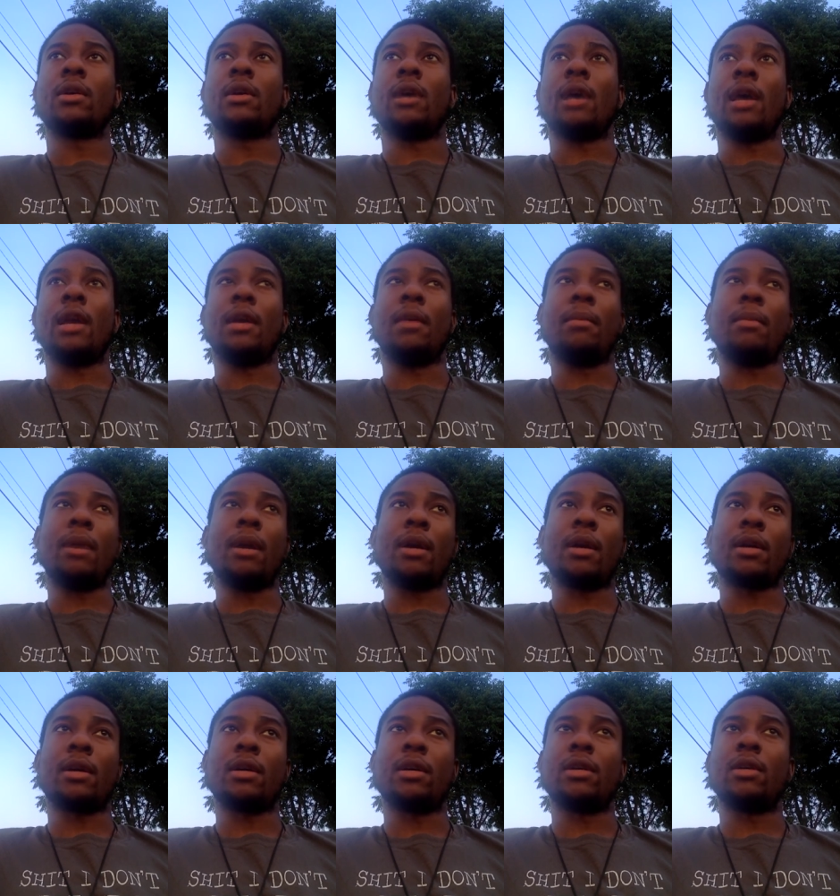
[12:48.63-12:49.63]
in
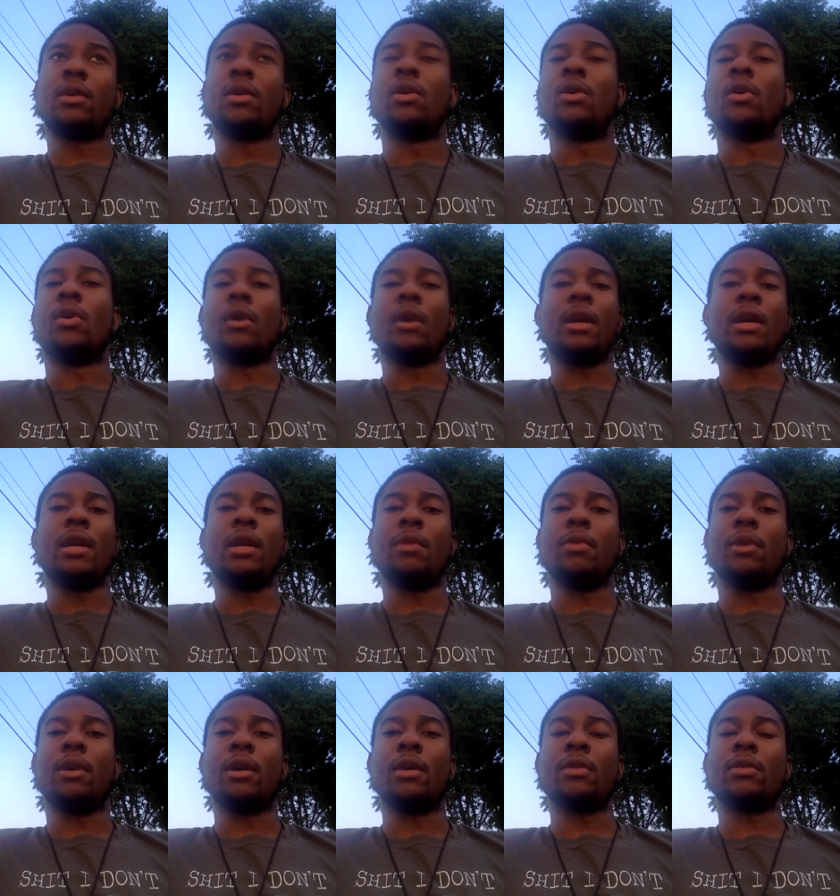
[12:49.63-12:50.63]
America or
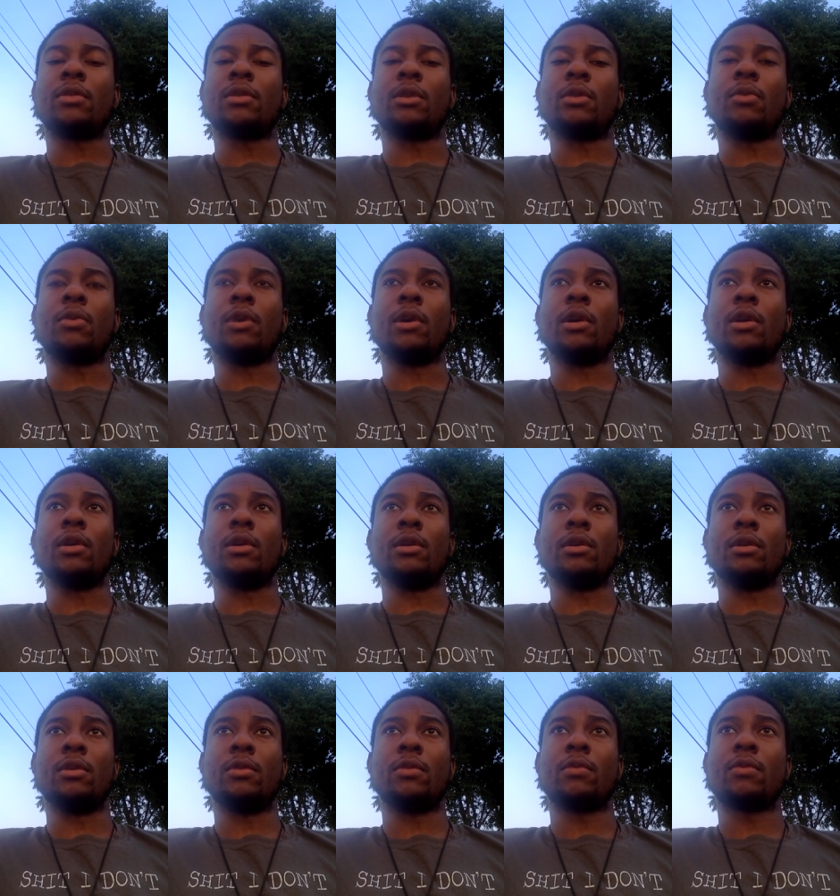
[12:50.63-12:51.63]
anywhere else in the
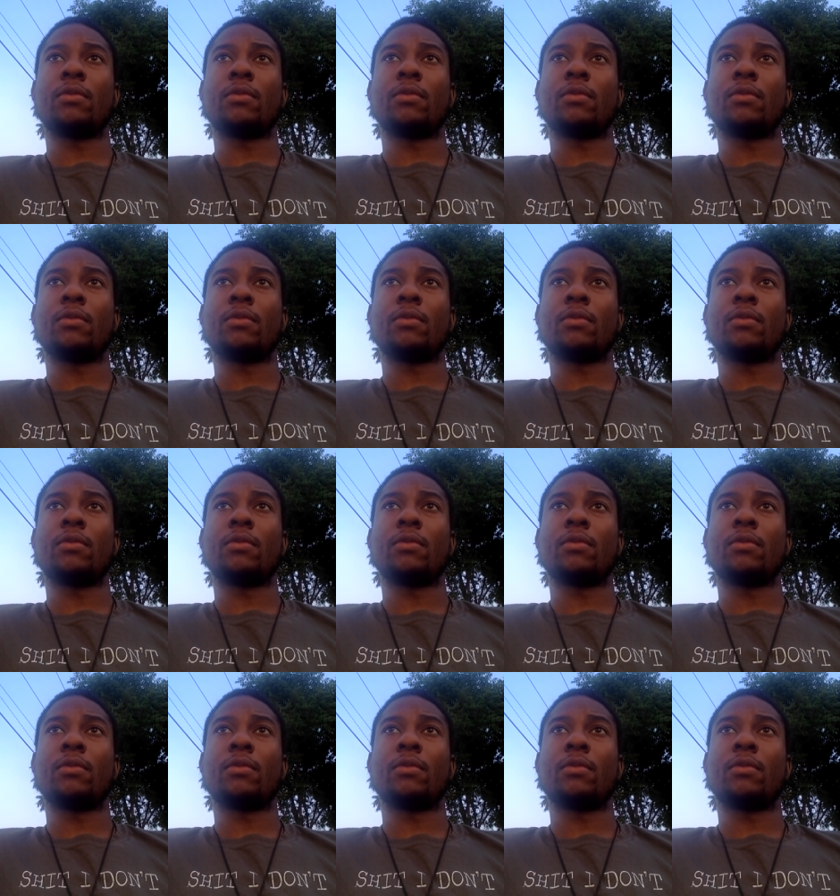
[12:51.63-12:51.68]
world.